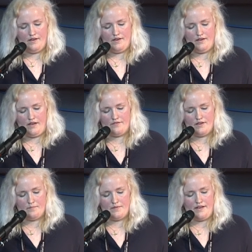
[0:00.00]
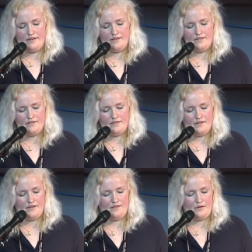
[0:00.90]
Another imbalance
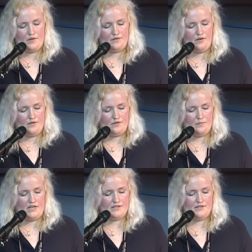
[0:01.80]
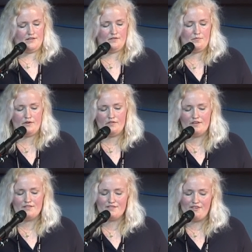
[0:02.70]
that was also mentioned in the
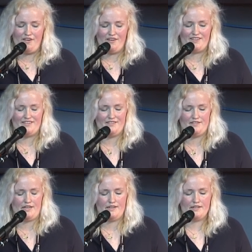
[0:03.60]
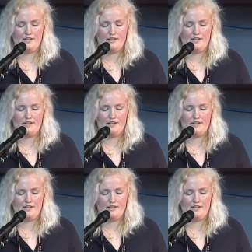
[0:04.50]
previous talk is the gender